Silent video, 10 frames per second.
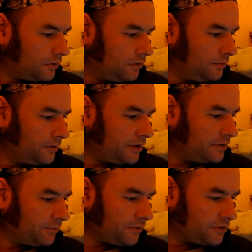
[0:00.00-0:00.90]
Update:
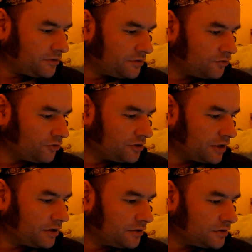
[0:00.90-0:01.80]
the protesters are trying to
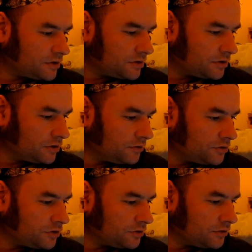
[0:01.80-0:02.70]
get
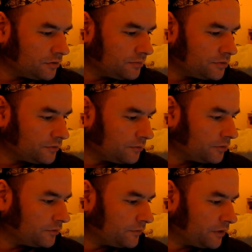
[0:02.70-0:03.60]
YouTube to
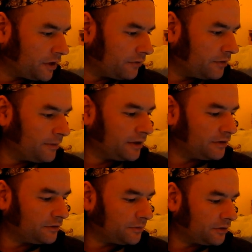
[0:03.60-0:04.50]
remove the video. It may
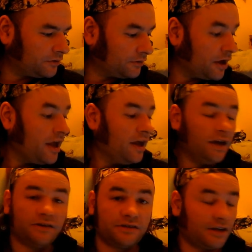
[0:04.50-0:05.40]
disappear soon.
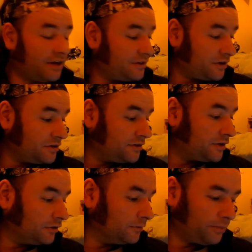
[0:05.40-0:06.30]
It's actually
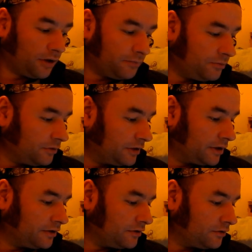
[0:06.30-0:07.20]
still up. I'll put a
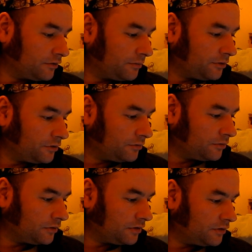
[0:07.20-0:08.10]
link in the description to
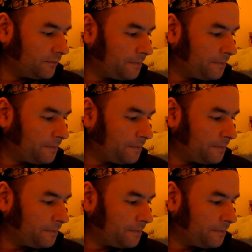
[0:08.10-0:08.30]
all of this.